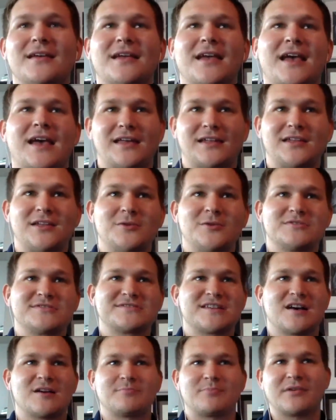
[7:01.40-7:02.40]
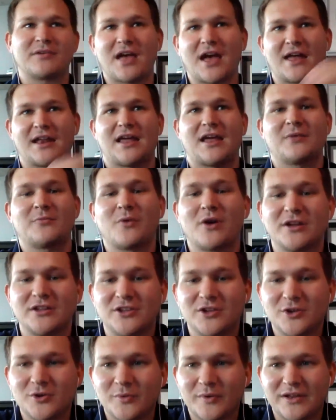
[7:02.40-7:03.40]
And he was up at
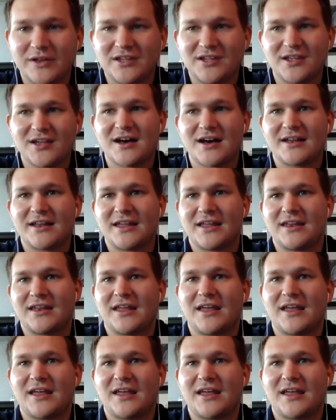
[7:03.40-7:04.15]
NYU when he got it,